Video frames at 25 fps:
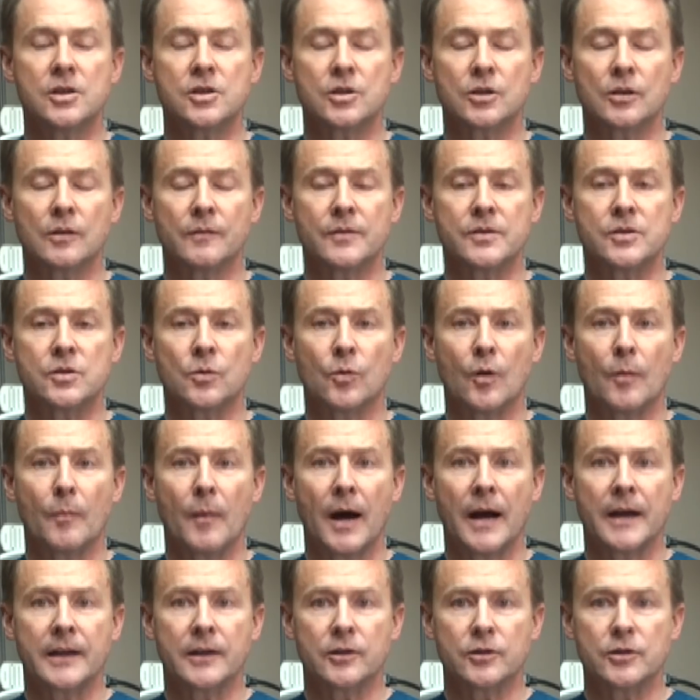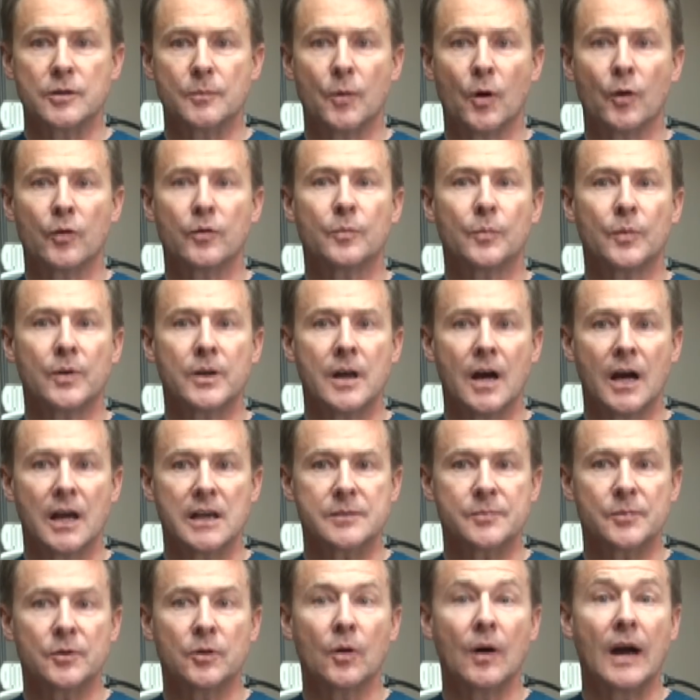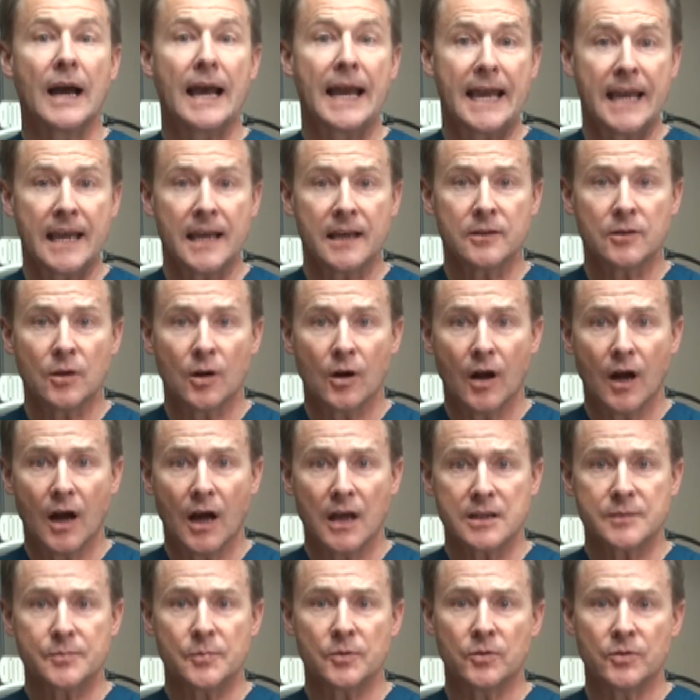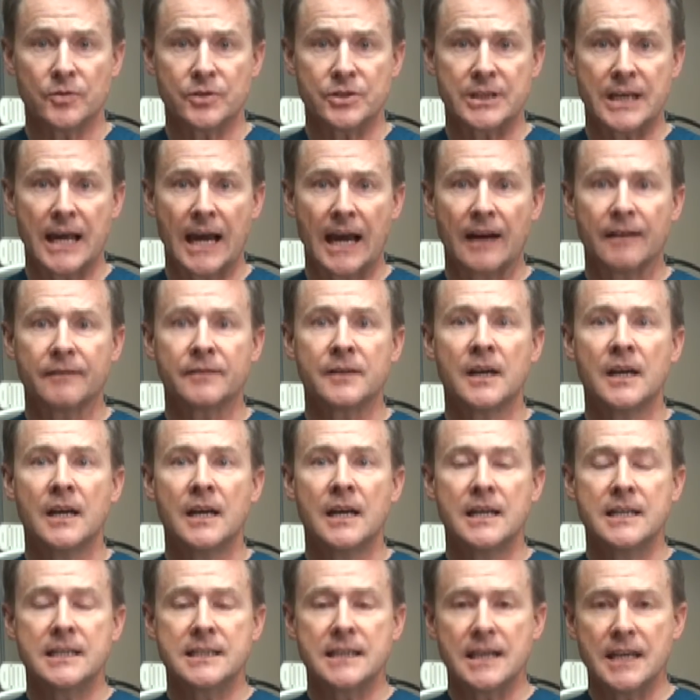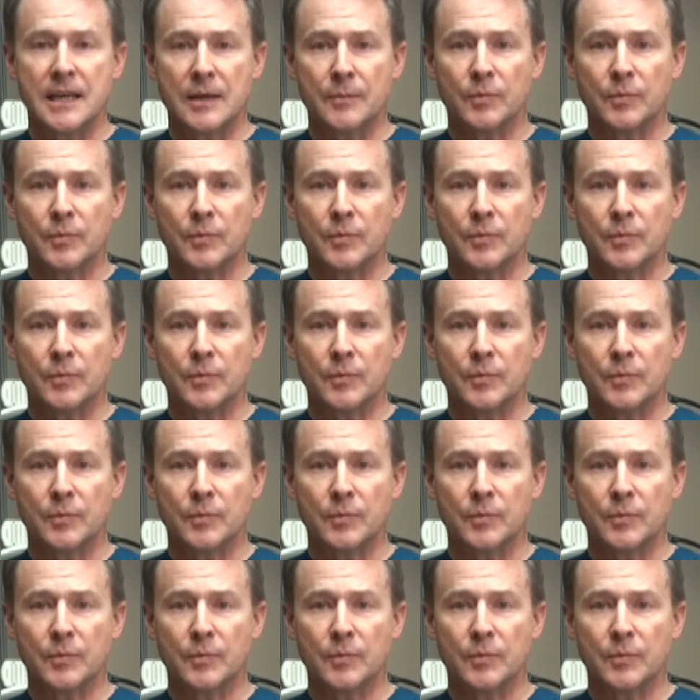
to serve as a reminder to both pre-hospital and hospital staff to